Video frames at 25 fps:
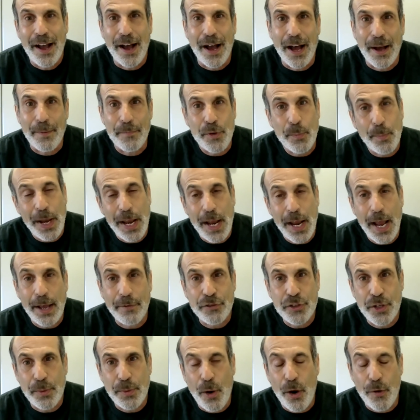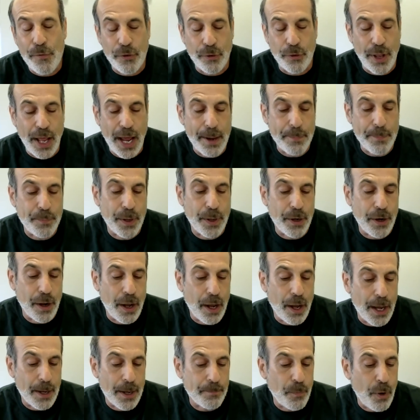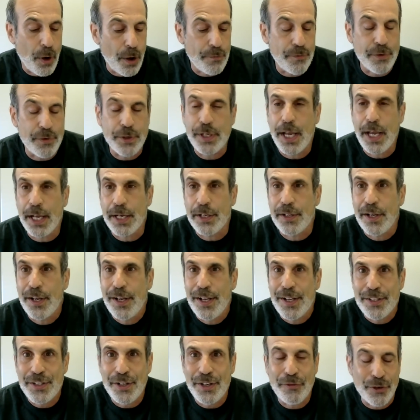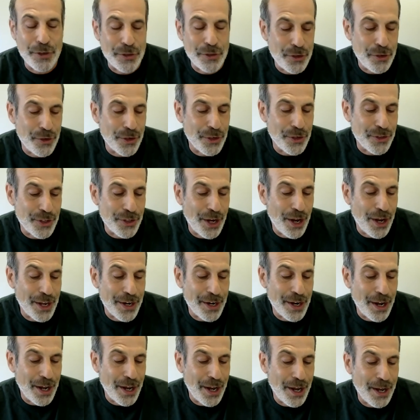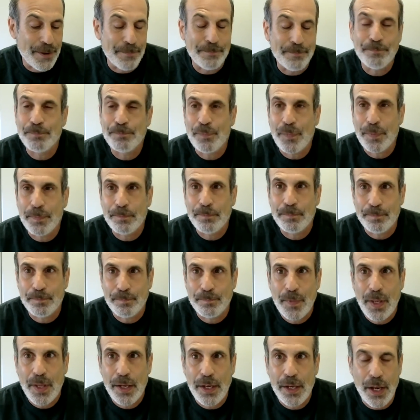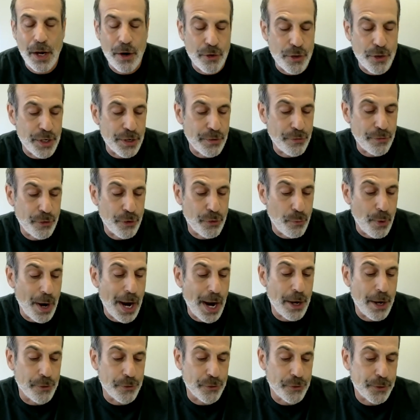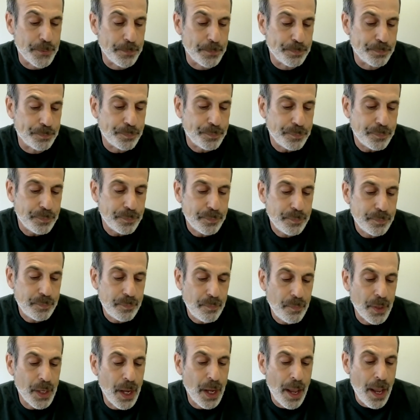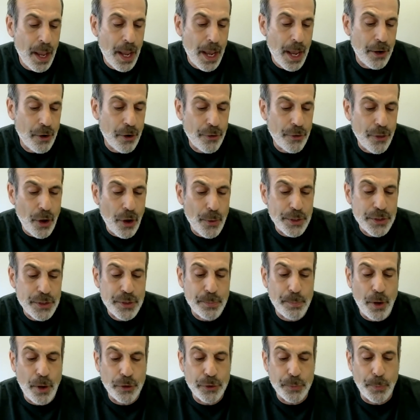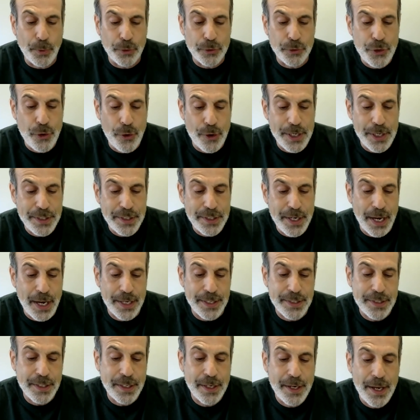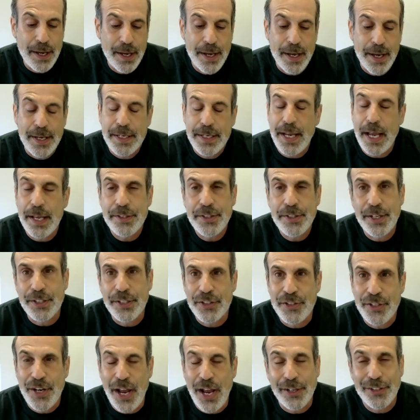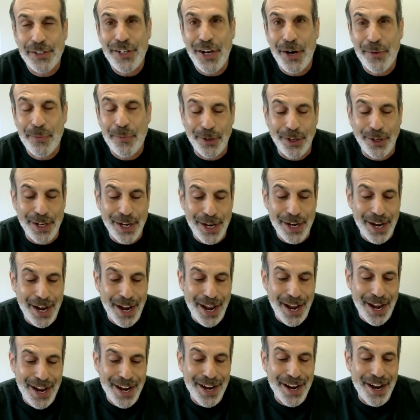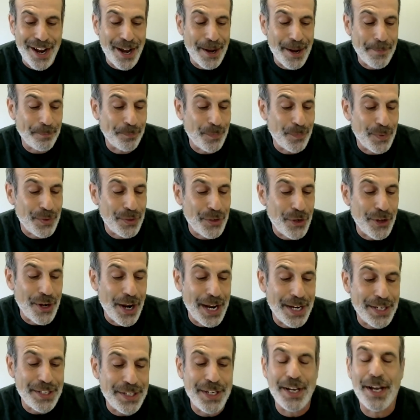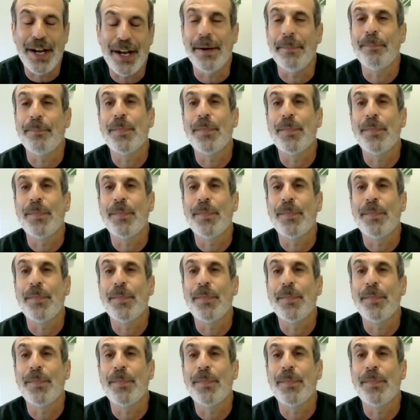You may have some overlap, but often get different students on the different rounds. And although it's a multiple choice test, guessing is not generally a good idea,